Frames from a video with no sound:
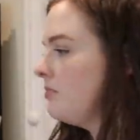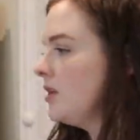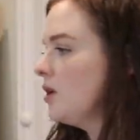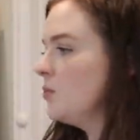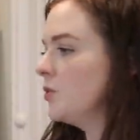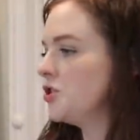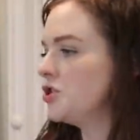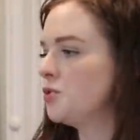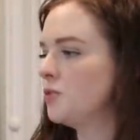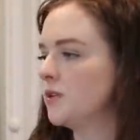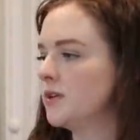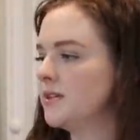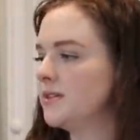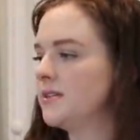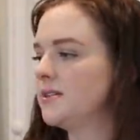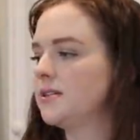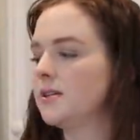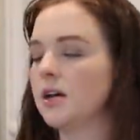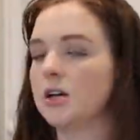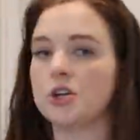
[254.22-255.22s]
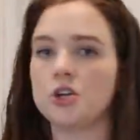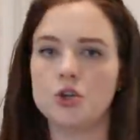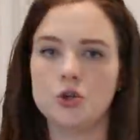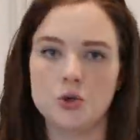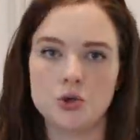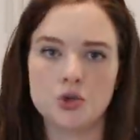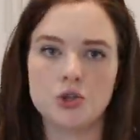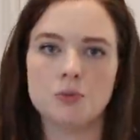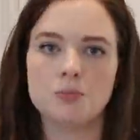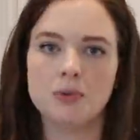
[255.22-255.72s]
which was a
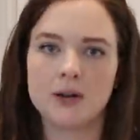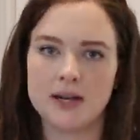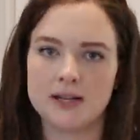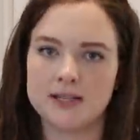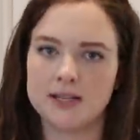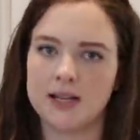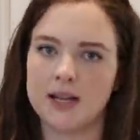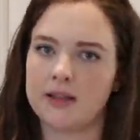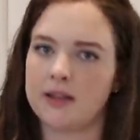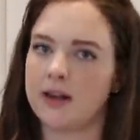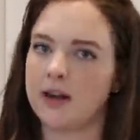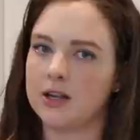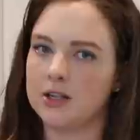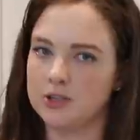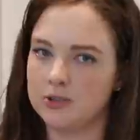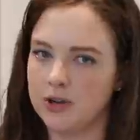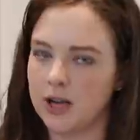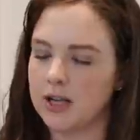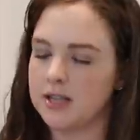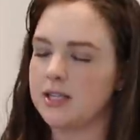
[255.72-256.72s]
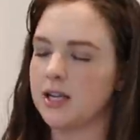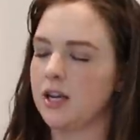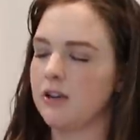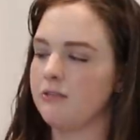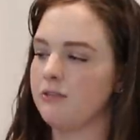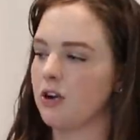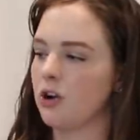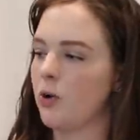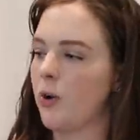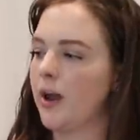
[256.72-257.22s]
huge blessing that I do not take
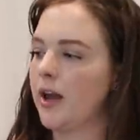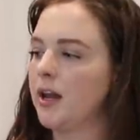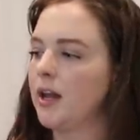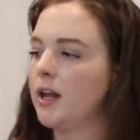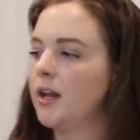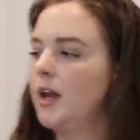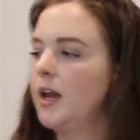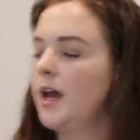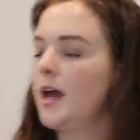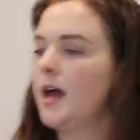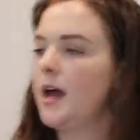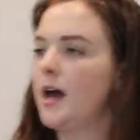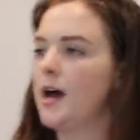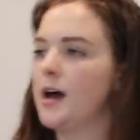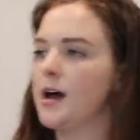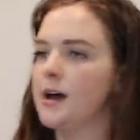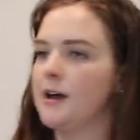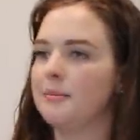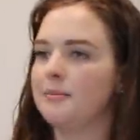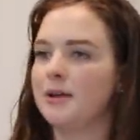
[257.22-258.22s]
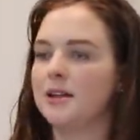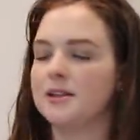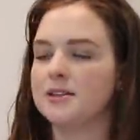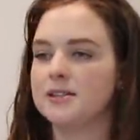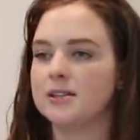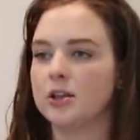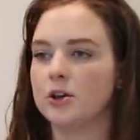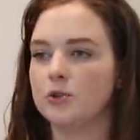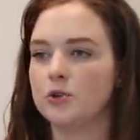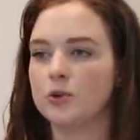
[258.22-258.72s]
for granted. Um, and
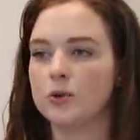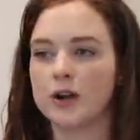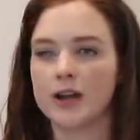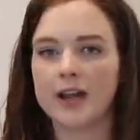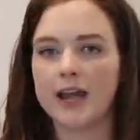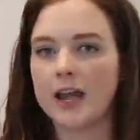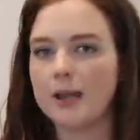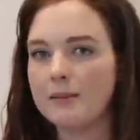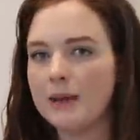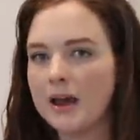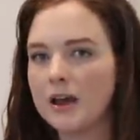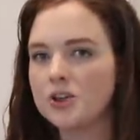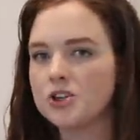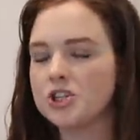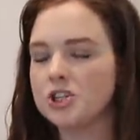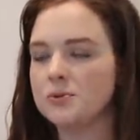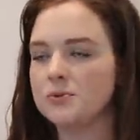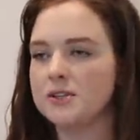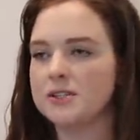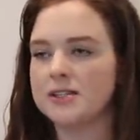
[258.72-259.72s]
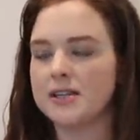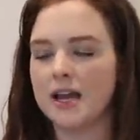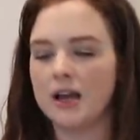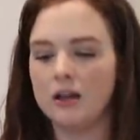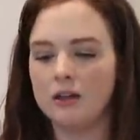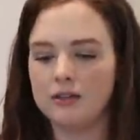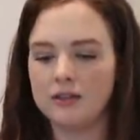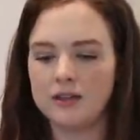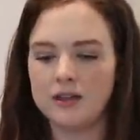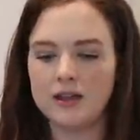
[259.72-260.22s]
so Nora came out, she was
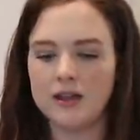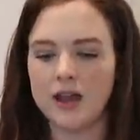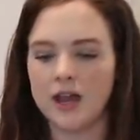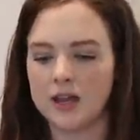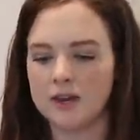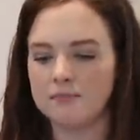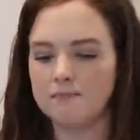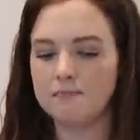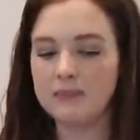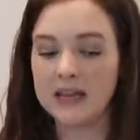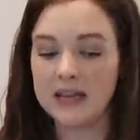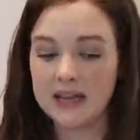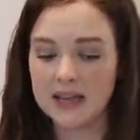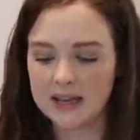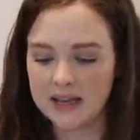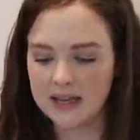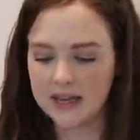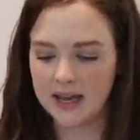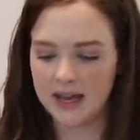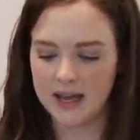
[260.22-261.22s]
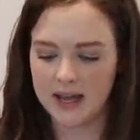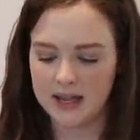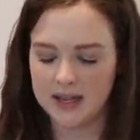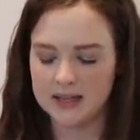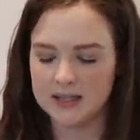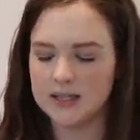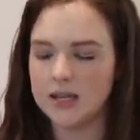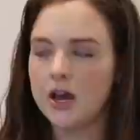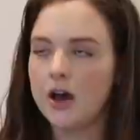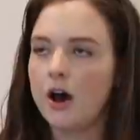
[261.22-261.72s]
healthy and big
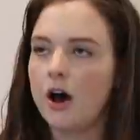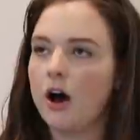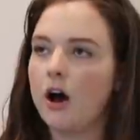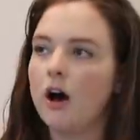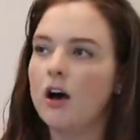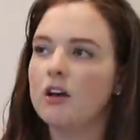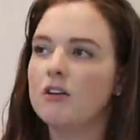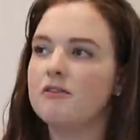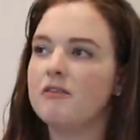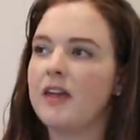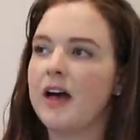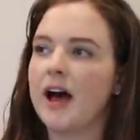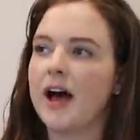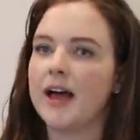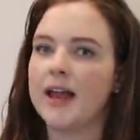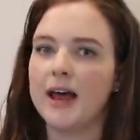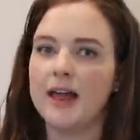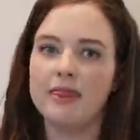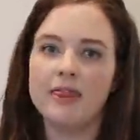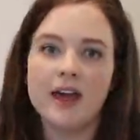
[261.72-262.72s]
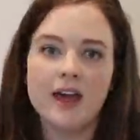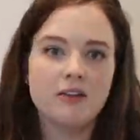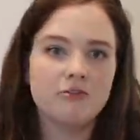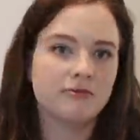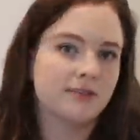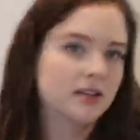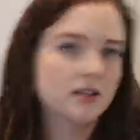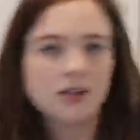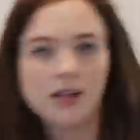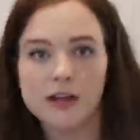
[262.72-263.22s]
and all of that, and then
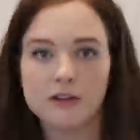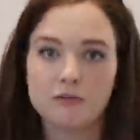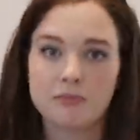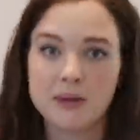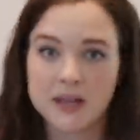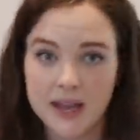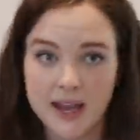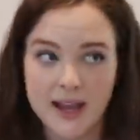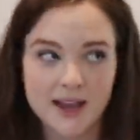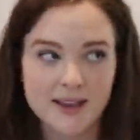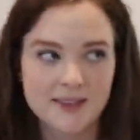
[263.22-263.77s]
real life began.